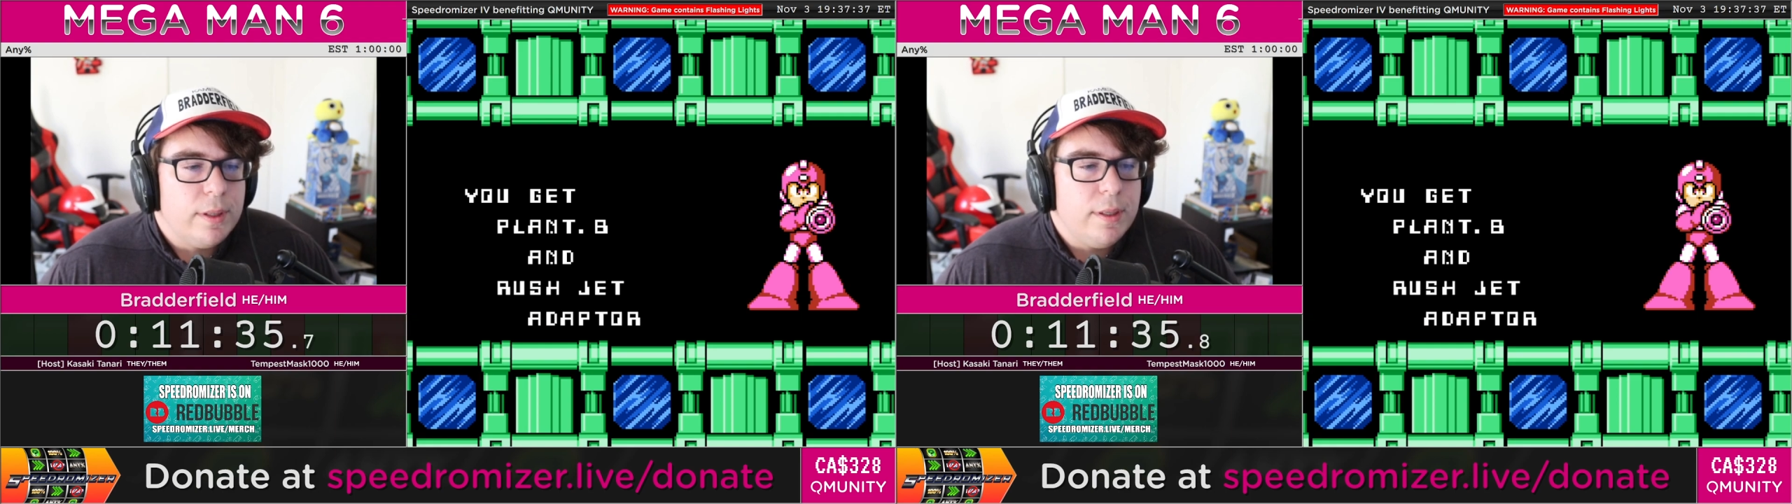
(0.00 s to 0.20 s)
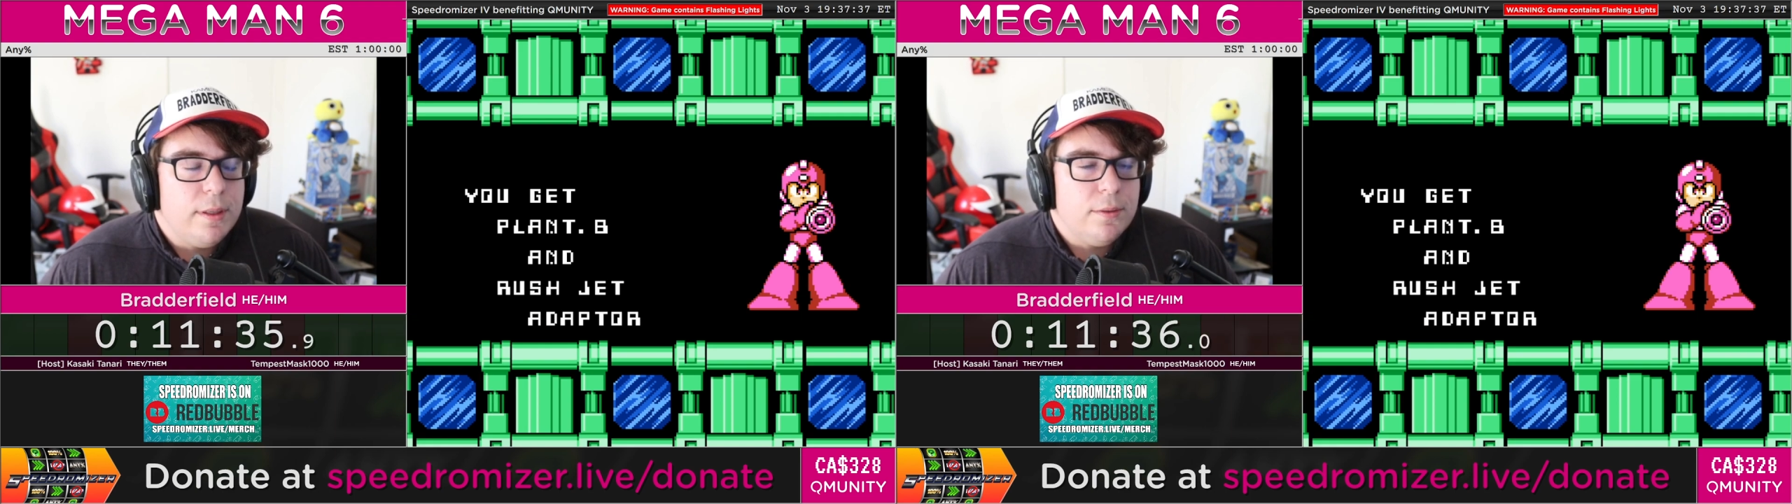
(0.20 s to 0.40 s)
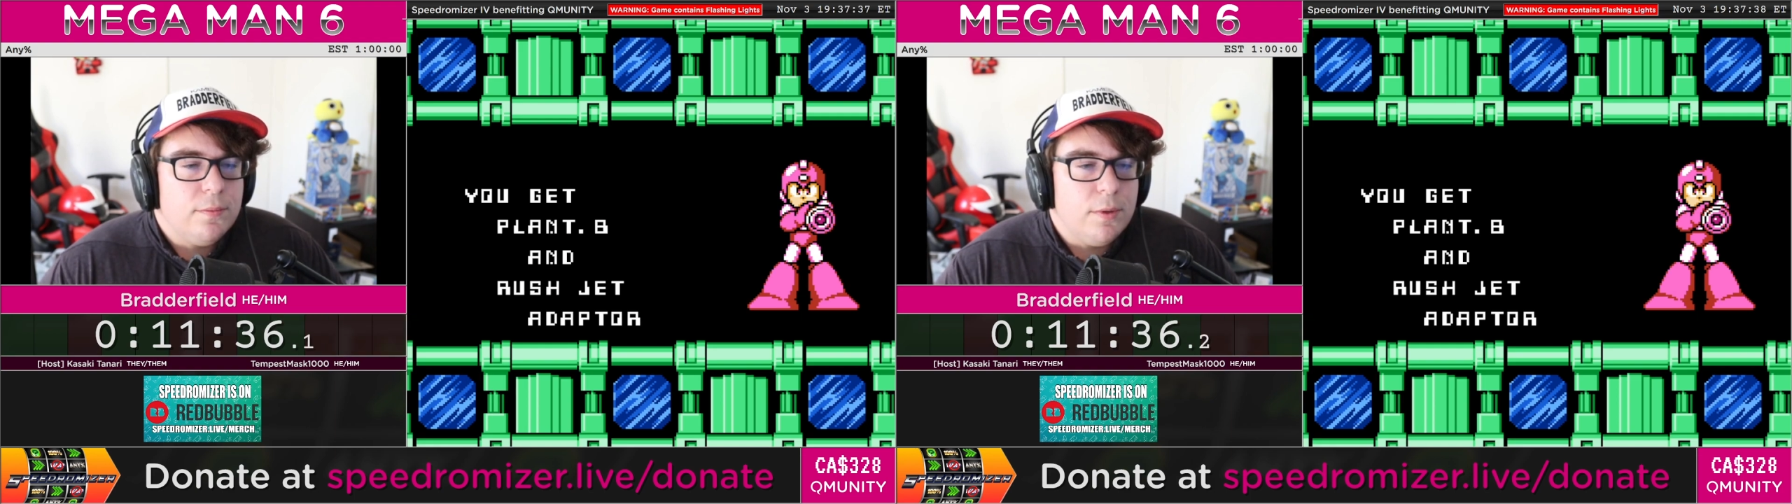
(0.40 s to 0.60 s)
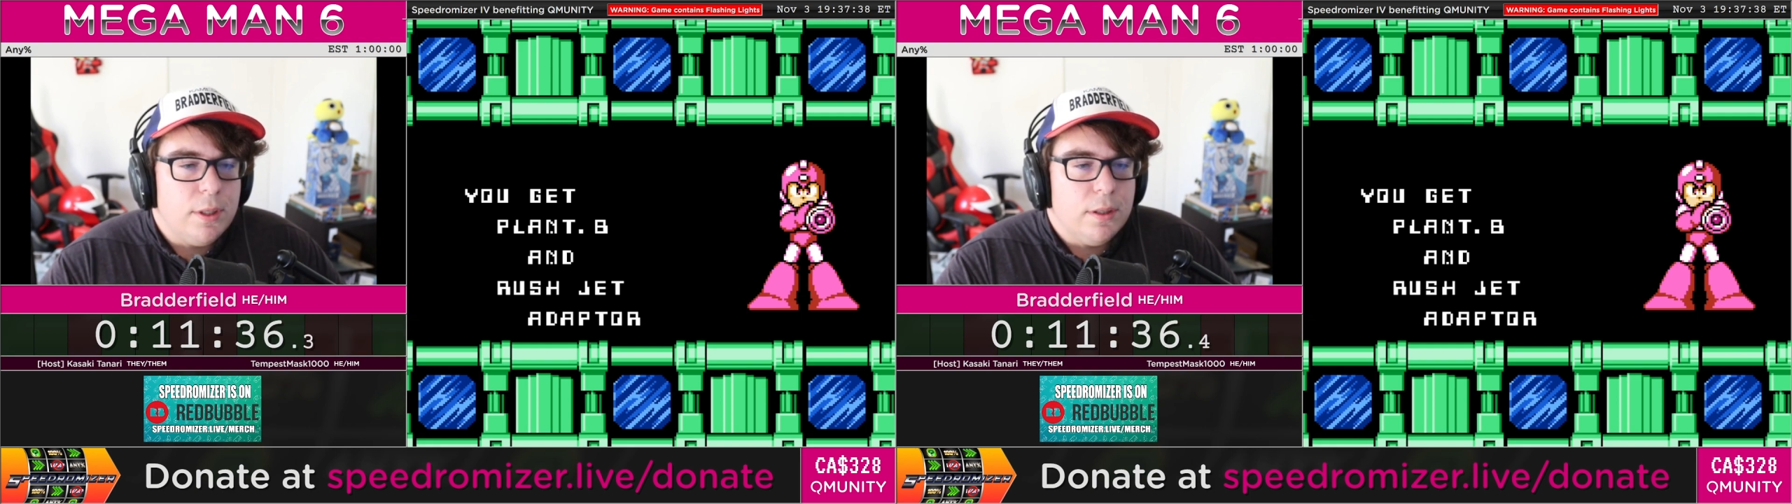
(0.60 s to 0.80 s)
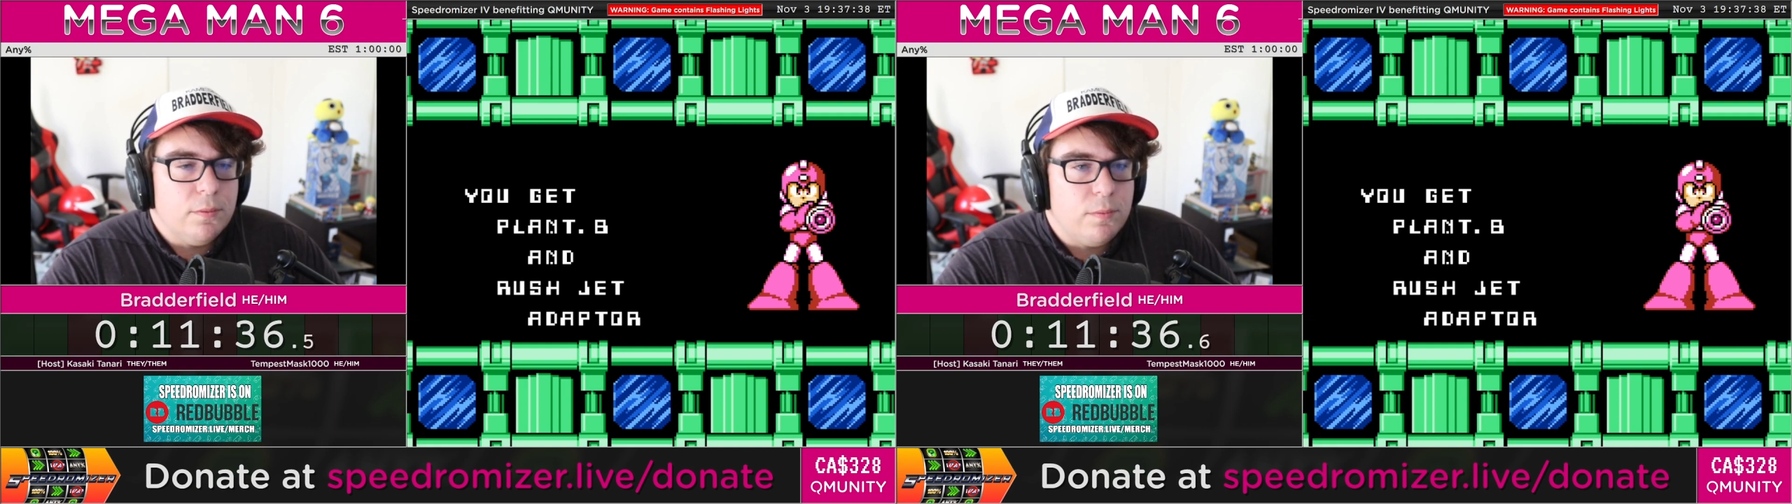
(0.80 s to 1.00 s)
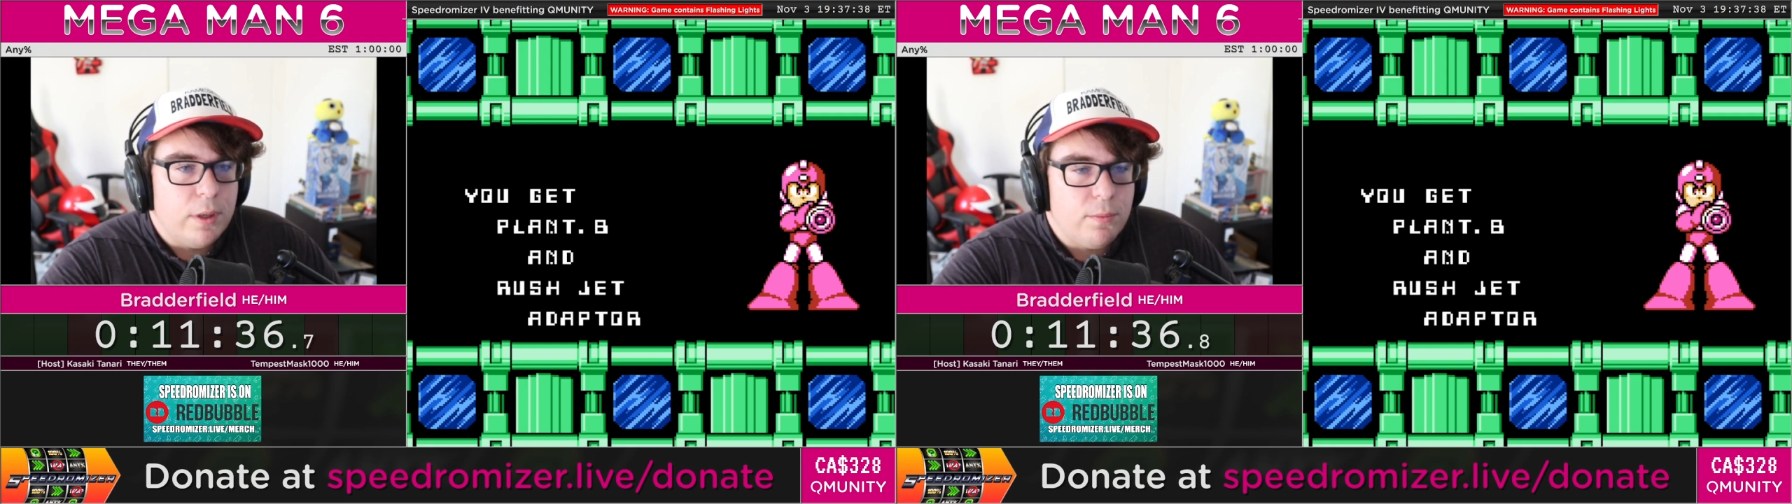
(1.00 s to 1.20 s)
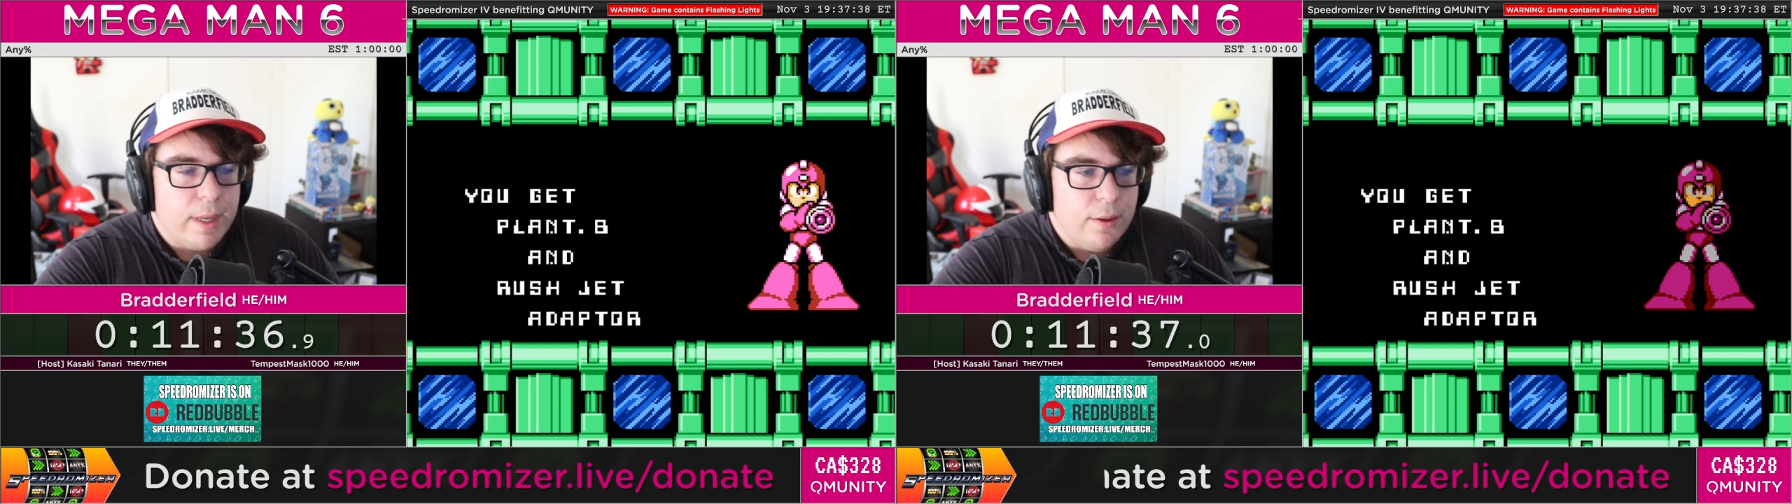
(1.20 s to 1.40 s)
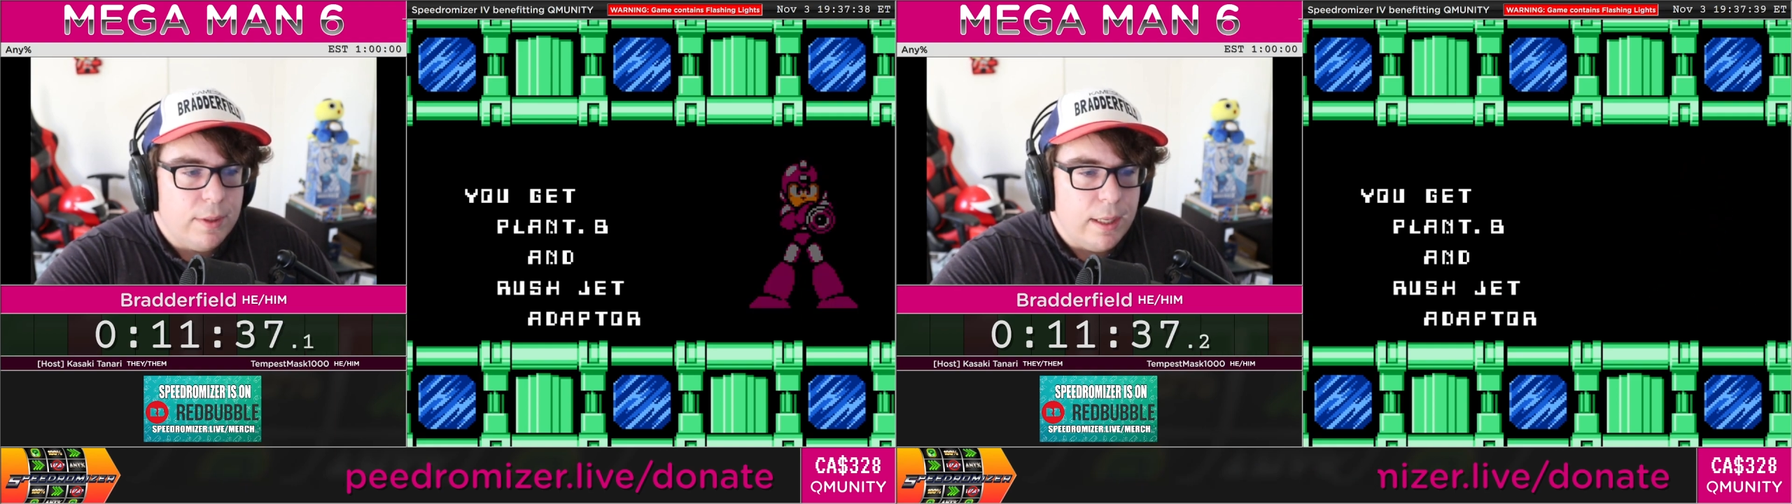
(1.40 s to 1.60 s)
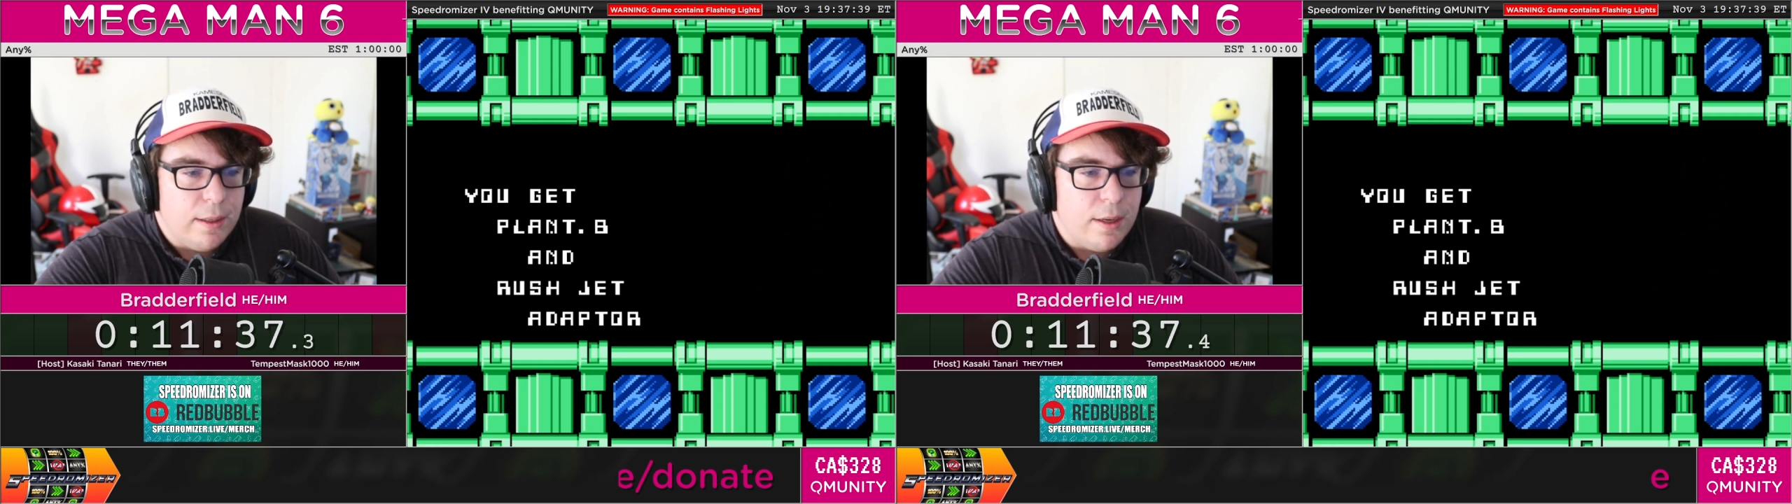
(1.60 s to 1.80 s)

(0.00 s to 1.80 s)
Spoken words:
can run around and